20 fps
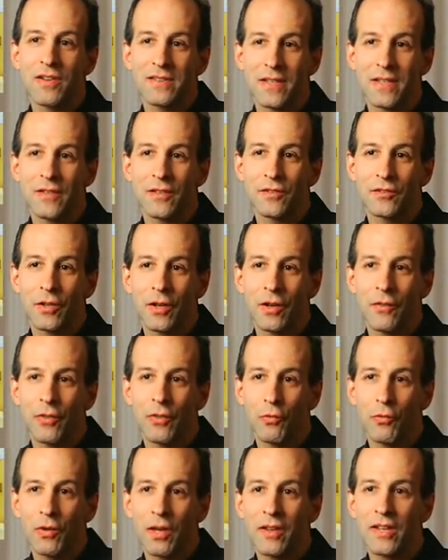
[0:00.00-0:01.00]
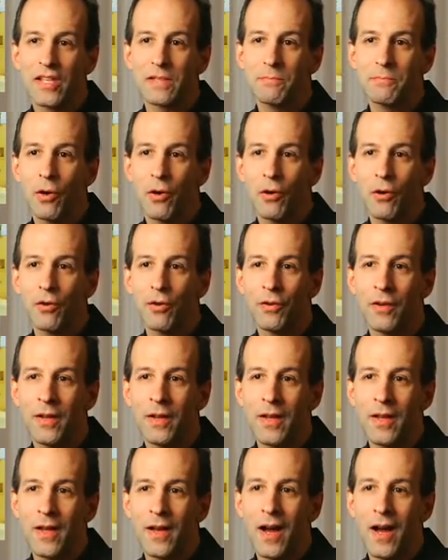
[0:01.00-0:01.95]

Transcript: is in sort of the realist mode.